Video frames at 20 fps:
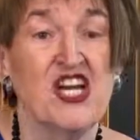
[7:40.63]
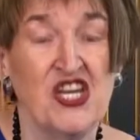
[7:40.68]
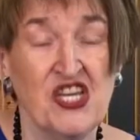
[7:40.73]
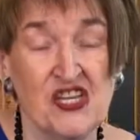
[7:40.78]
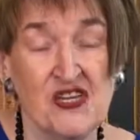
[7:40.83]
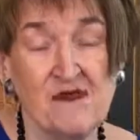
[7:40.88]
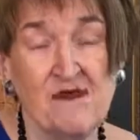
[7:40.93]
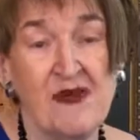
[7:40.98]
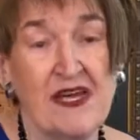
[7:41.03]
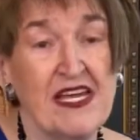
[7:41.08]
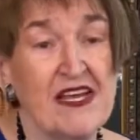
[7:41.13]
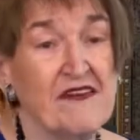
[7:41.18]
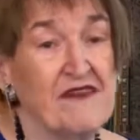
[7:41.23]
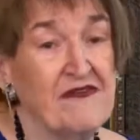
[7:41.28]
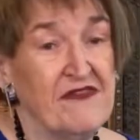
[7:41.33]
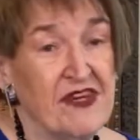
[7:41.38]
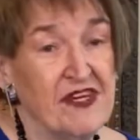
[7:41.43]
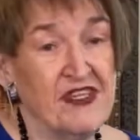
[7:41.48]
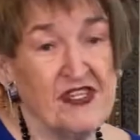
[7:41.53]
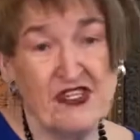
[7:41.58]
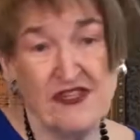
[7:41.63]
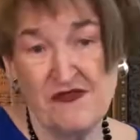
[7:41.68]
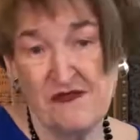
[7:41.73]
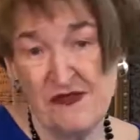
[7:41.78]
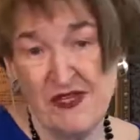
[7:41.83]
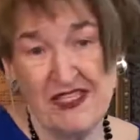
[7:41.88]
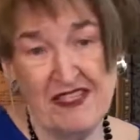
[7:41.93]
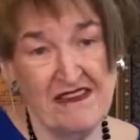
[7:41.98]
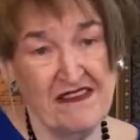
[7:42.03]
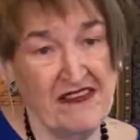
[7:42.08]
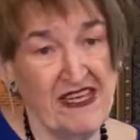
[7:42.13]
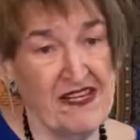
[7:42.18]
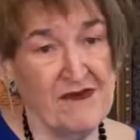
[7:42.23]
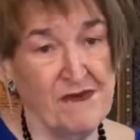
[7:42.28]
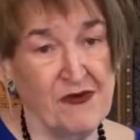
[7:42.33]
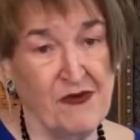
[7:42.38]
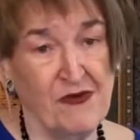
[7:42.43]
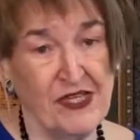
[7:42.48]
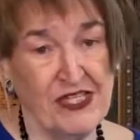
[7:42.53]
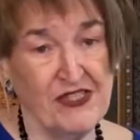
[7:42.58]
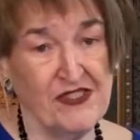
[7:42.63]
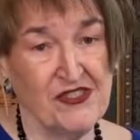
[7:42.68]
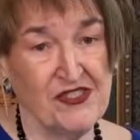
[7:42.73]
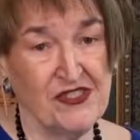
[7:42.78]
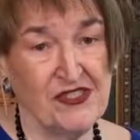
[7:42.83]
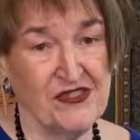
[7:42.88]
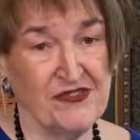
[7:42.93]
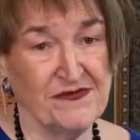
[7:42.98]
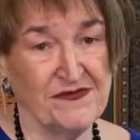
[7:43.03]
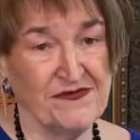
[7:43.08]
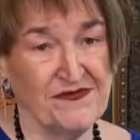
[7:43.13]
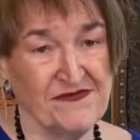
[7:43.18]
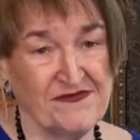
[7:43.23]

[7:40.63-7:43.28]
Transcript: you may have felt you've been at that point too.